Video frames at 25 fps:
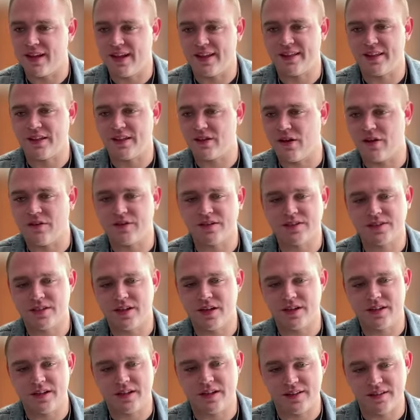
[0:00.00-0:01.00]
And then all of a
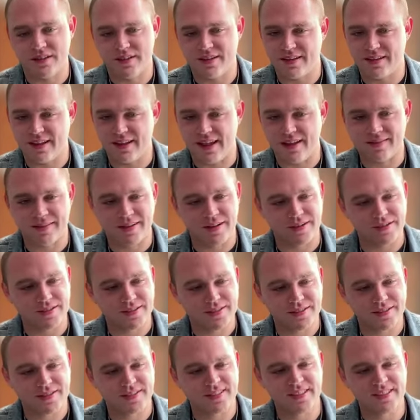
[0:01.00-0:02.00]
sudden, Dave
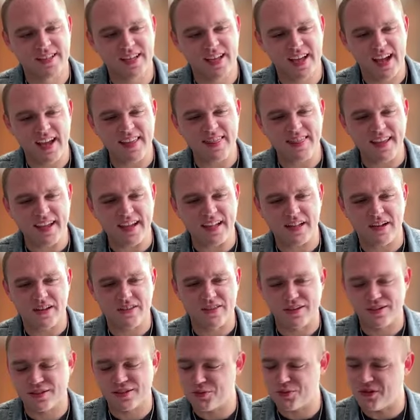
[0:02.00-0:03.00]
goes, "I think you know
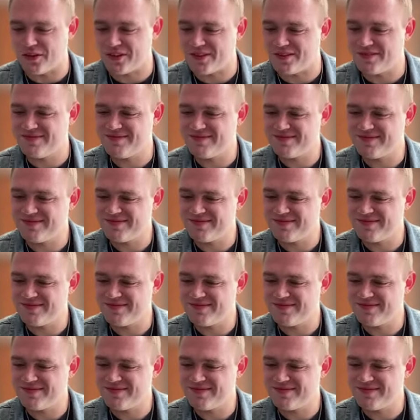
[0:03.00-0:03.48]
this one."